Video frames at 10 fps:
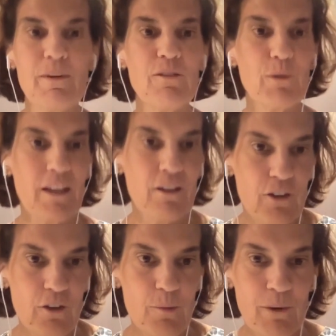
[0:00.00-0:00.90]
But if we can
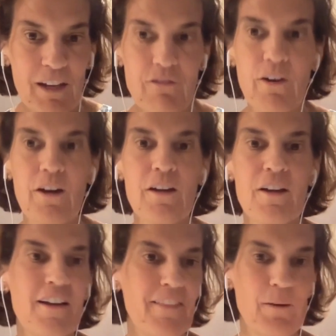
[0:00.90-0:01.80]
cure the brain fog,
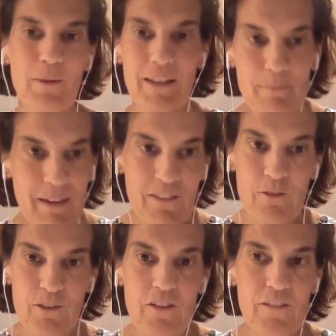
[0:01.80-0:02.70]
then we can make
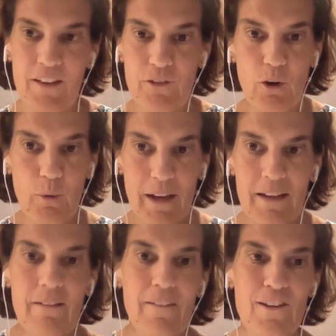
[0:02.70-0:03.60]
those other things go away.
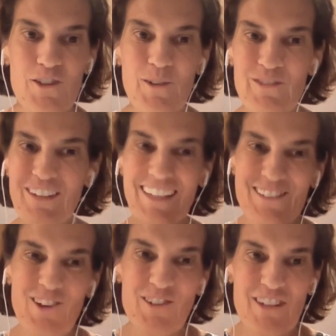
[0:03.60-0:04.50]
So it really
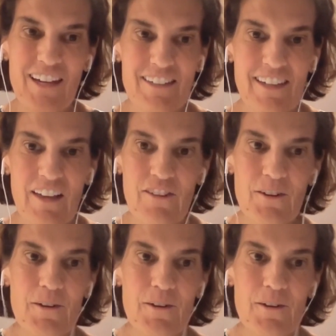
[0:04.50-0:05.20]
is all tied together.